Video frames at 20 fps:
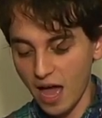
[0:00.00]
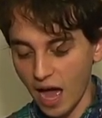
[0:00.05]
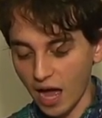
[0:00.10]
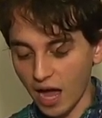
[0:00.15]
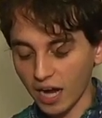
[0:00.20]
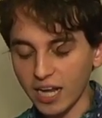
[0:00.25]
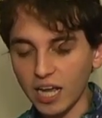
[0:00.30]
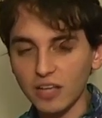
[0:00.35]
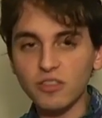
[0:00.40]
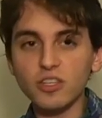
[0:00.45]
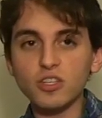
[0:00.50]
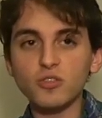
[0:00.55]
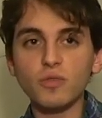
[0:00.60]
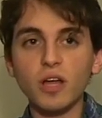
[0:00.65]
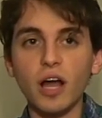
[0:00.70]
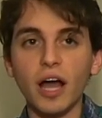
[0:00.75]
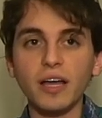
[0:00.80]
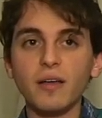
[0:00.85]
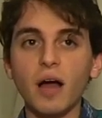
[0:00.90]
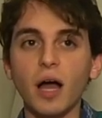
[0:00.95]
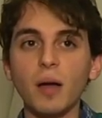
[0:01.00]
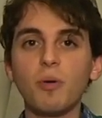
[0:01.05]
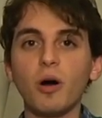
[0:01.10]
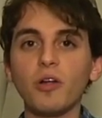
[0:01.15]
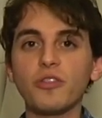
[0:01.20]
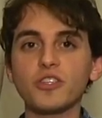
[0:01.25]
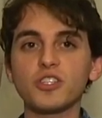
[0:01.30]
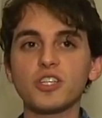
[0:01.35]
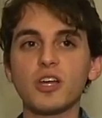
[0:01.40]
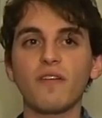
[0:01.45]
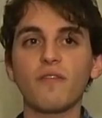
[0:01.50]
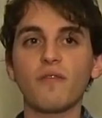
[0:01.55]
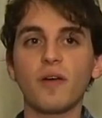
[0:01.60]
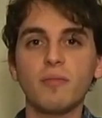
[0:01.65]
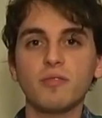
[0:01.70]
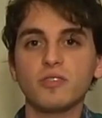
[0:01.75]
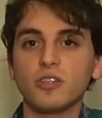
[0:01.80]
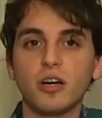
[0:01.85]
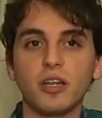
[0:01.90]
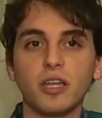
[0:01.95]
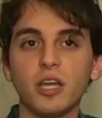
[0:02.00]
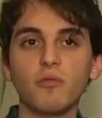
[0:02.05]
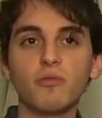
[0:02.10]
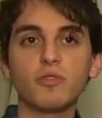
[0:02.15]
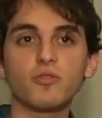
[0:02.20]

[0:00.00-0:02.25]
I got this. I, I bought this off of Amazon. It